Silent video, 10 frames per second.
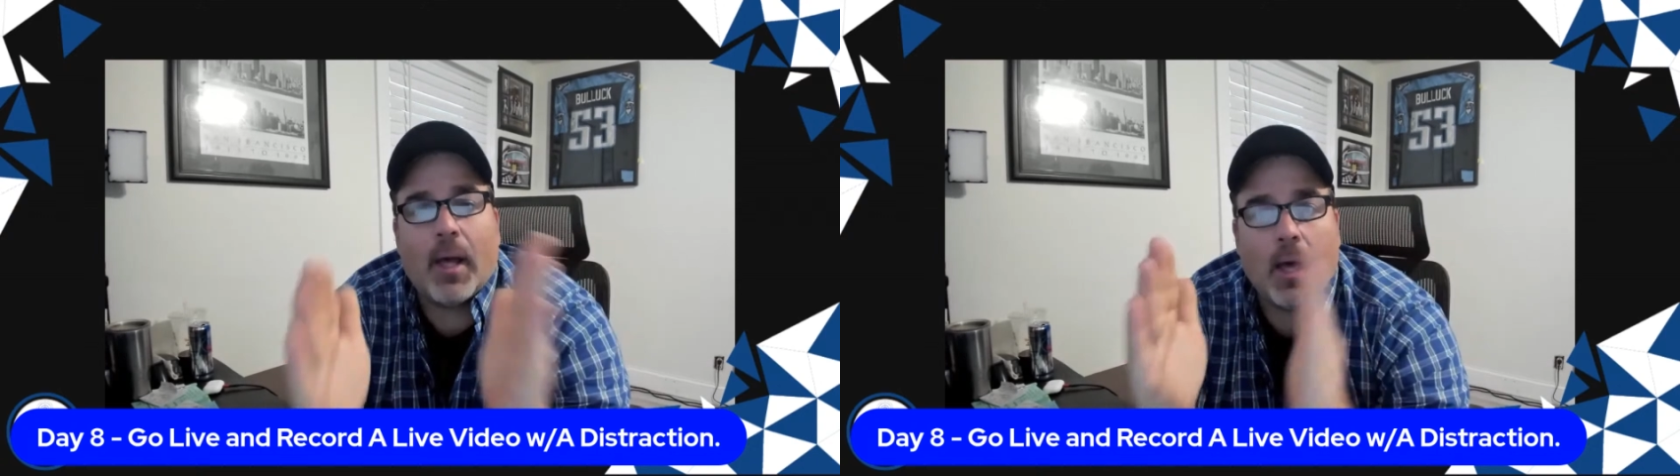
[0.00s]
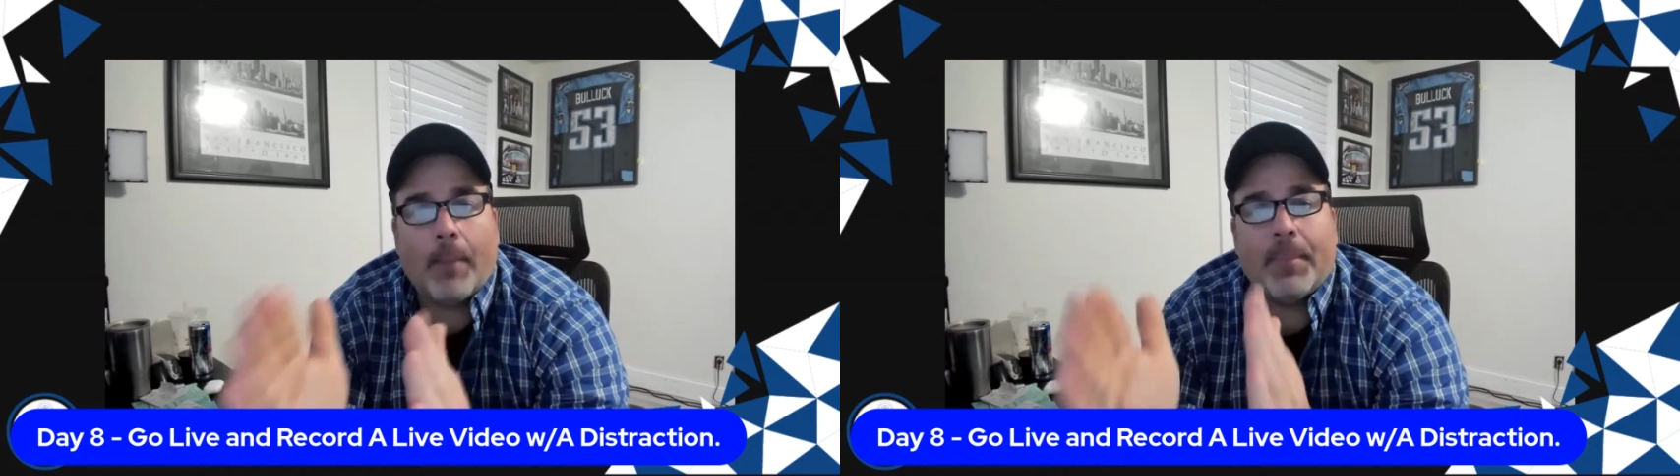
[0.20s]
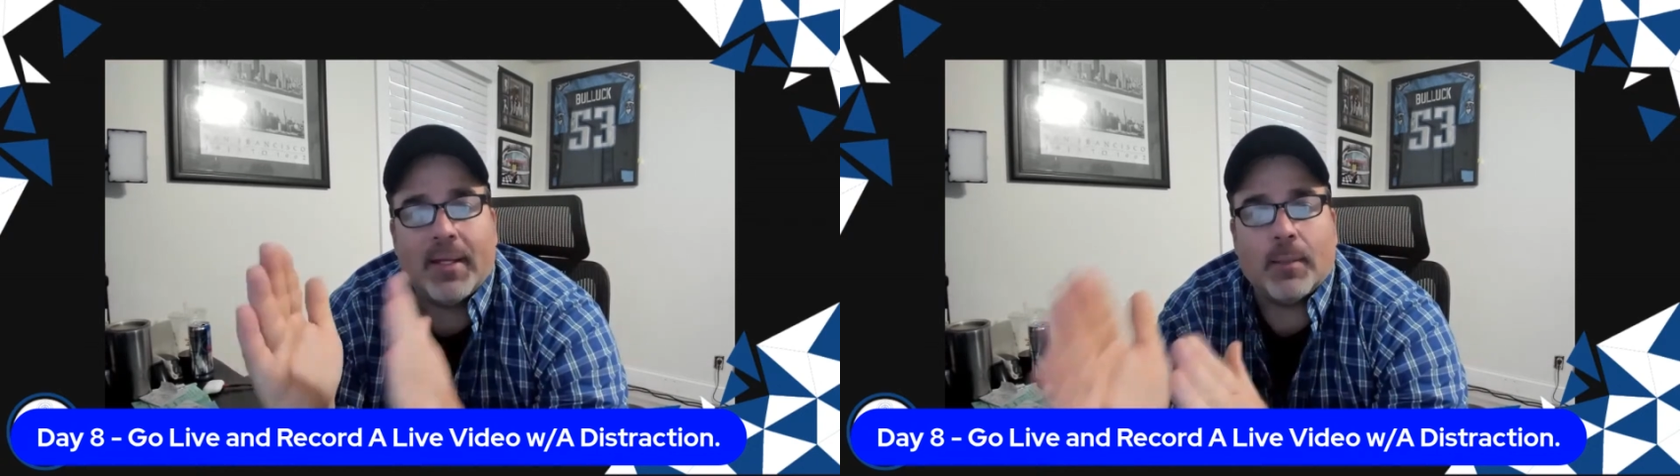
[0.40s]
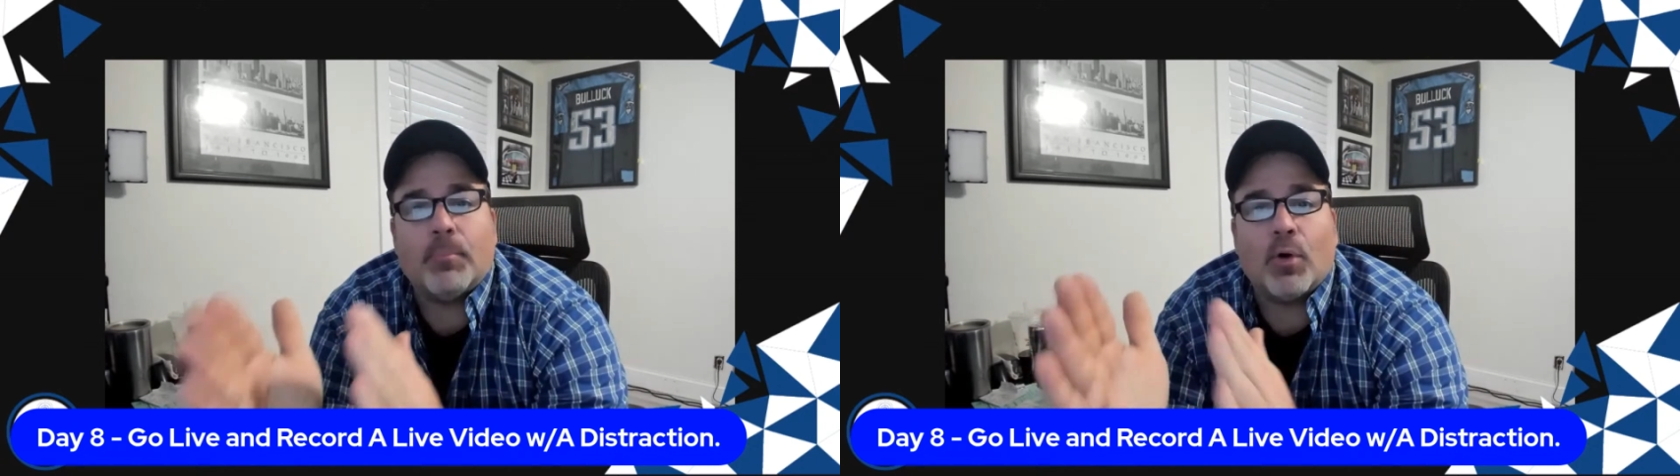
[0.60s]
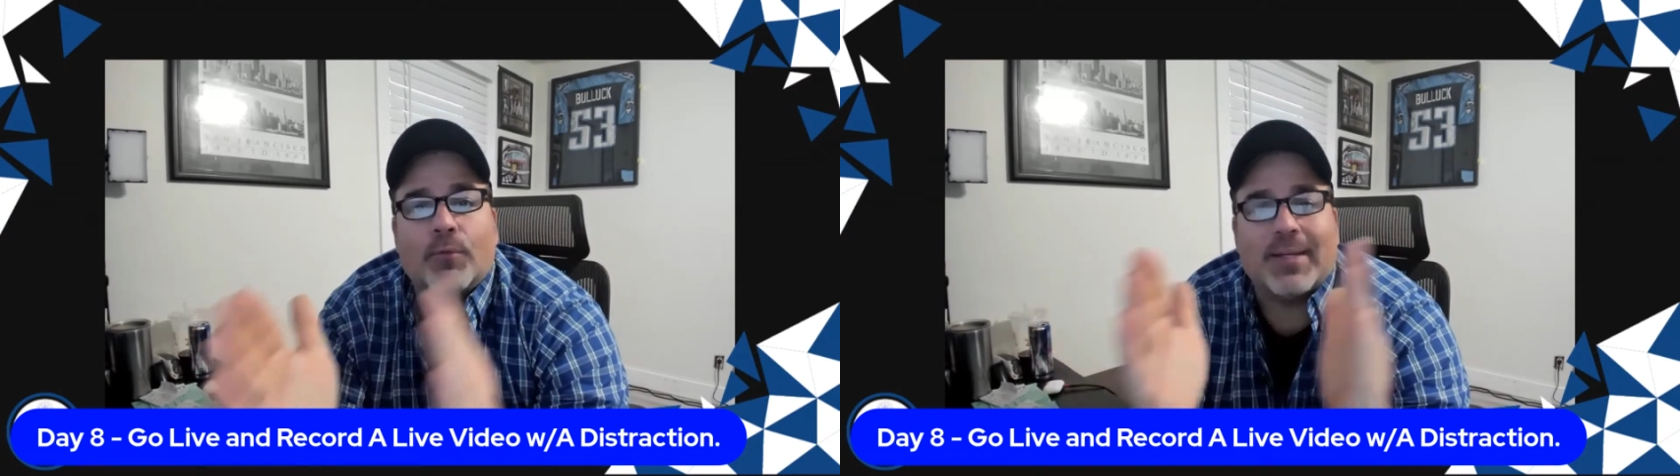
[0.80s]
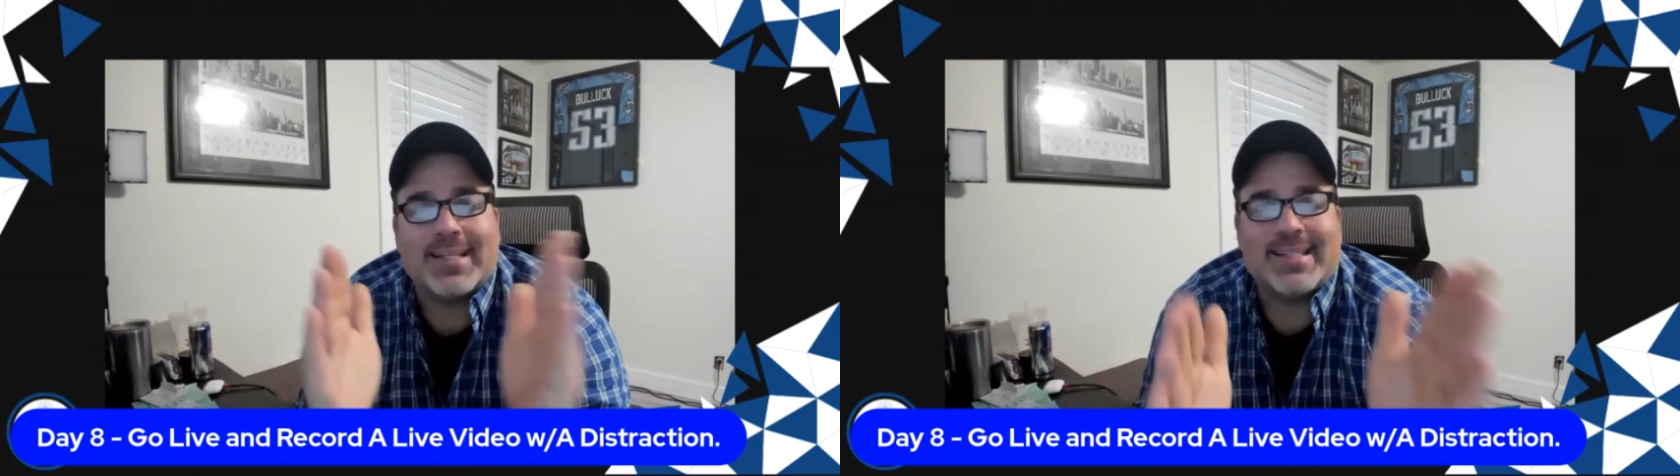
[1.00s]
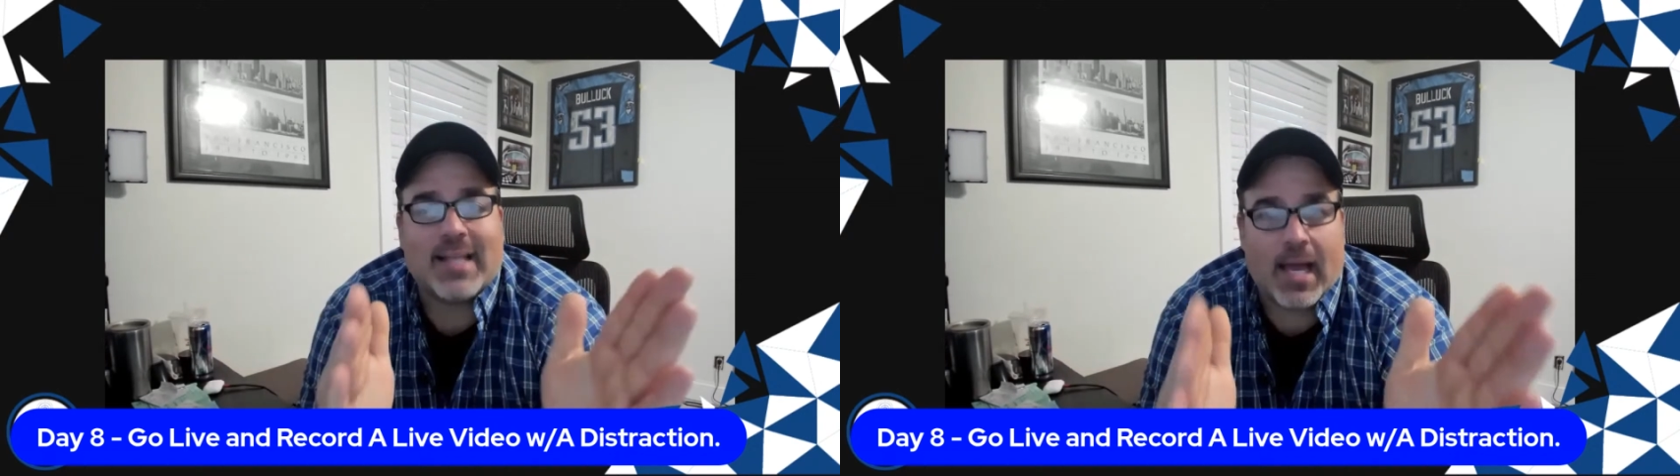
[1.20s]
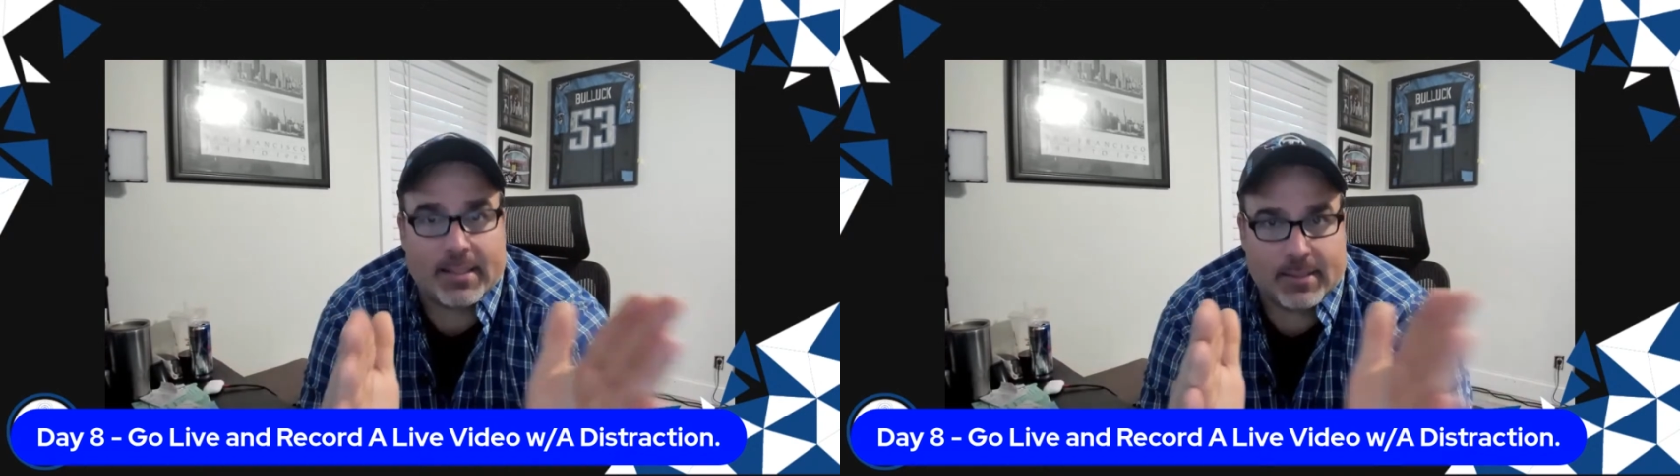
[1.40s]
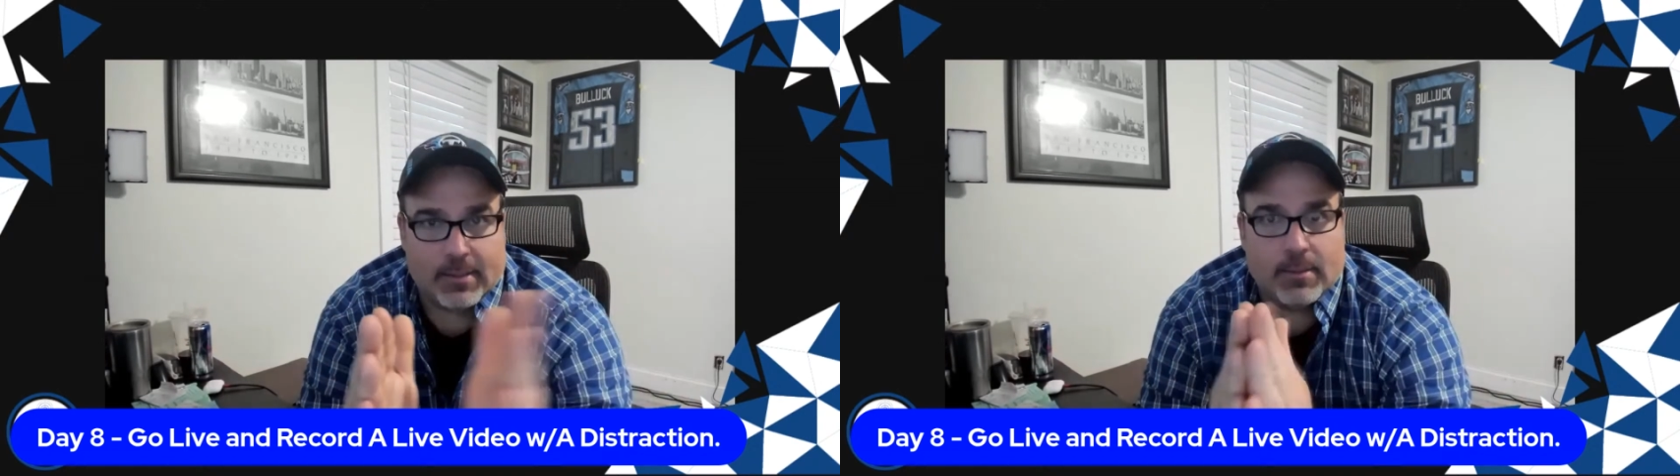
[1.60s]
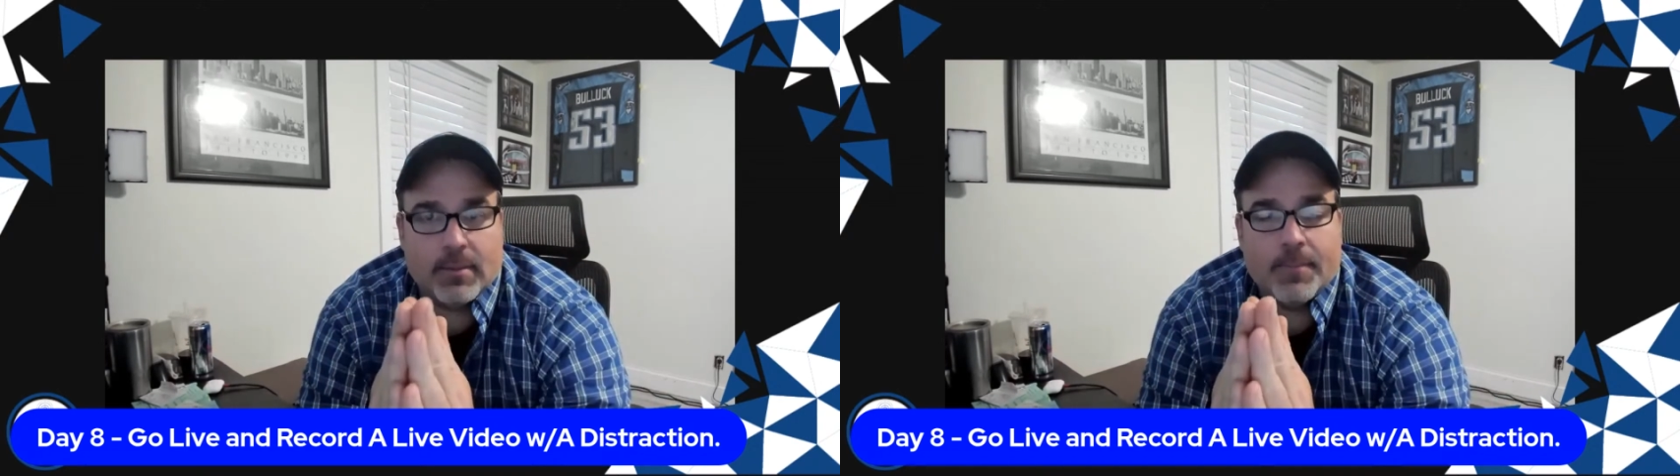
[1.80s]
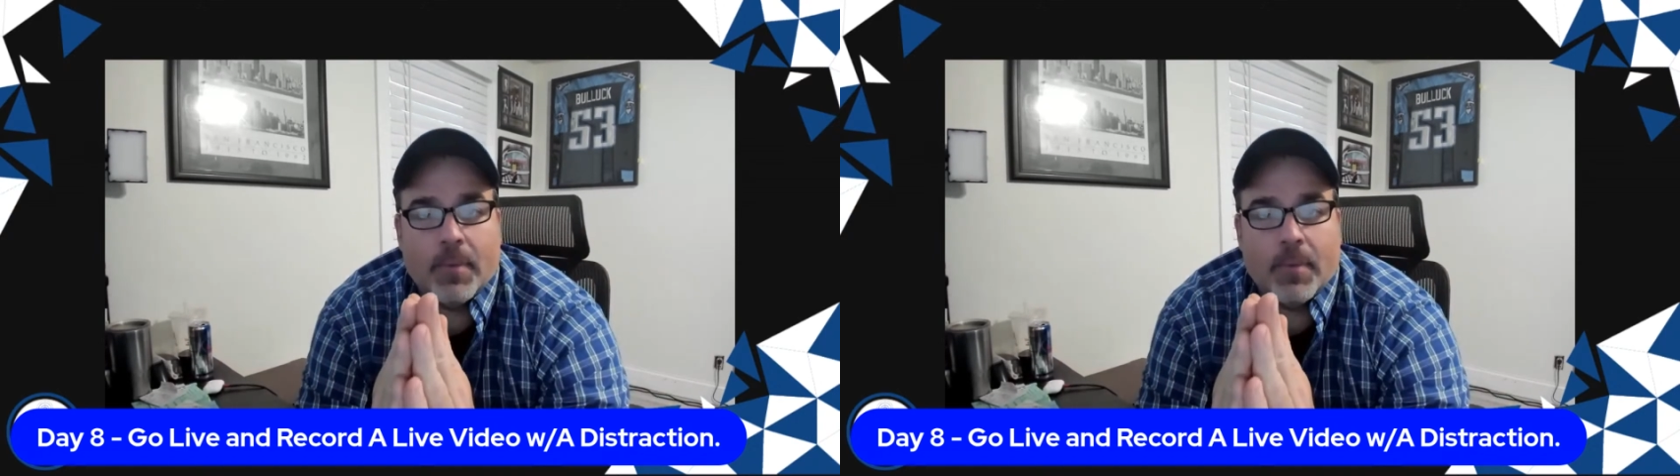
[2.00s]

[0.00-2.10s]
up into perfect sizes,